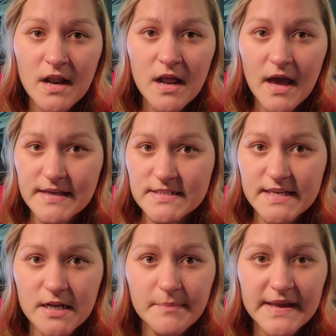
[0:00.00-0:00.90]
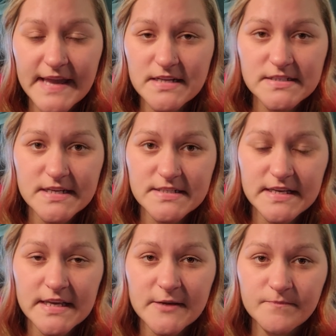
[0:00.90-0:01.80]
I sit up, I get
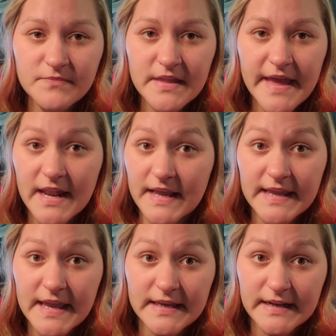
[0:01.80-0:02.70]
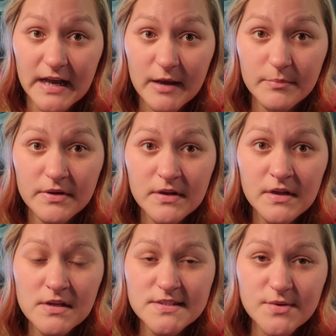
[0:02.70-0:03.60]
dizzy, and I can't get up.
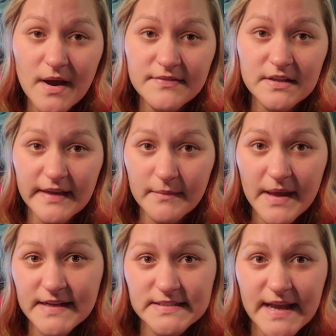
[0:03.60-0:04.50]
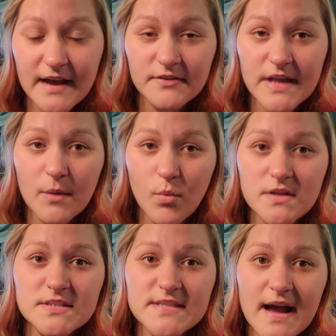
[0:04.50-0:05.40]
So I have to lay back down, and
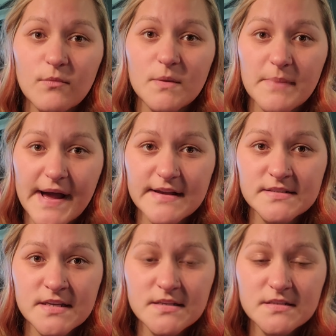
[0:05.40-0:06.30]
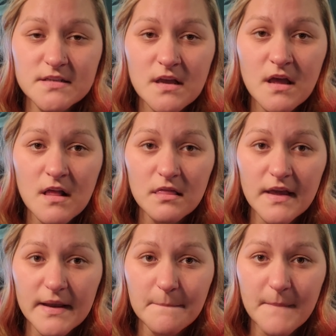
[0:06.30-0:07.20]
once that one passes,
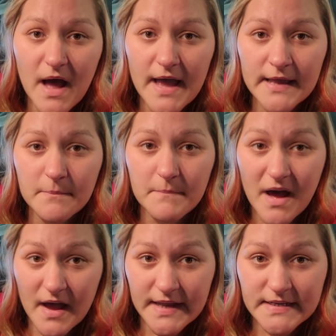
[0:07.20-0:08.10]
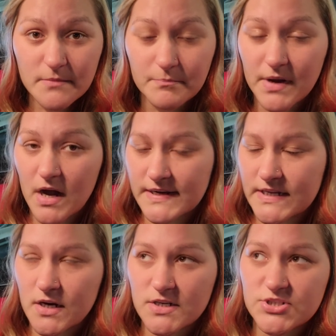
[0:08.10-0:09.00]
like my mind and
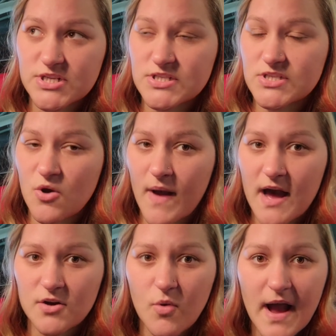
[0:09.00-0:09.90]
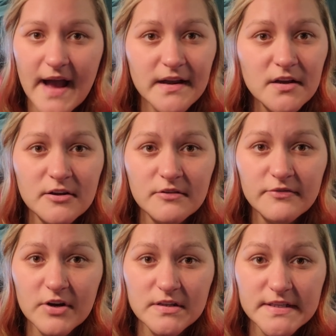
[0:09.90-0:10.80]
body are just so out of whack
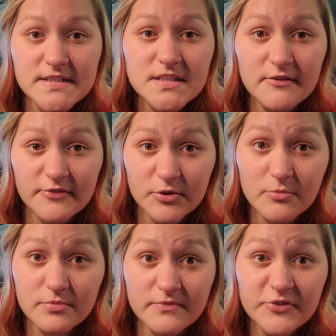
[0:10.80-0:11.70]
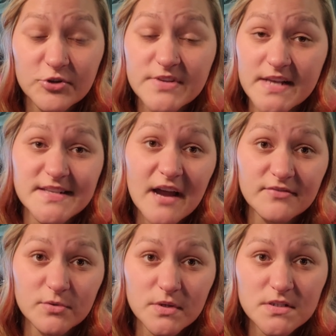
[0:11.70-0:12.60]
for at least a few days
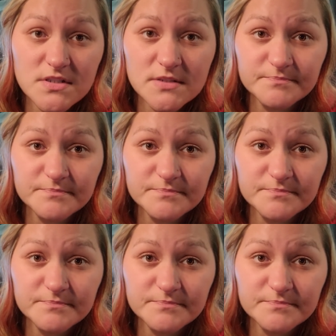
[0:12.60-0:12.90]
afterwards.